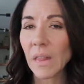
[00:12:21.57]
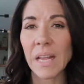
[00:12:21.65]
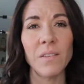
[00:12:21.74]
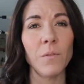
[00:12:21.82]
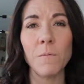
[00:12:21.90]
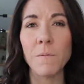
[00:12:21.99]

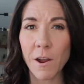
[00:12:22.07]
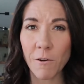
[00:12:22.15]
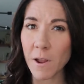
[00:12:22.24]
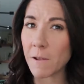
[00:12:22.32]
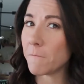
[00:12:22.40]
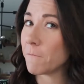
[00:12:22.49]
It's
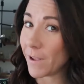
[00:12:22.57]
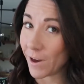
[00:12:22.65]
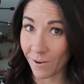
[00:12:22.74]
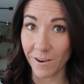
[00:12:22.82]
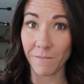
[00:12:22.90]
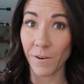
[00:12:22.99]
very,
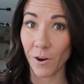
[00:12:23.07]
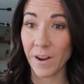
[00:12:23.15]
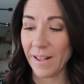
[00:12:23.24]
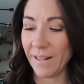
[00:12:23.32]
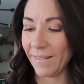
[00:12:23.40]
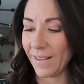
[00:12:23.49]
very, very
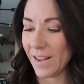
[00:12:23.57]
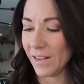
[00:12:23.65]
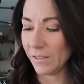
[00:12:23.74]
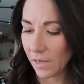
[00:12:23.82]
easy.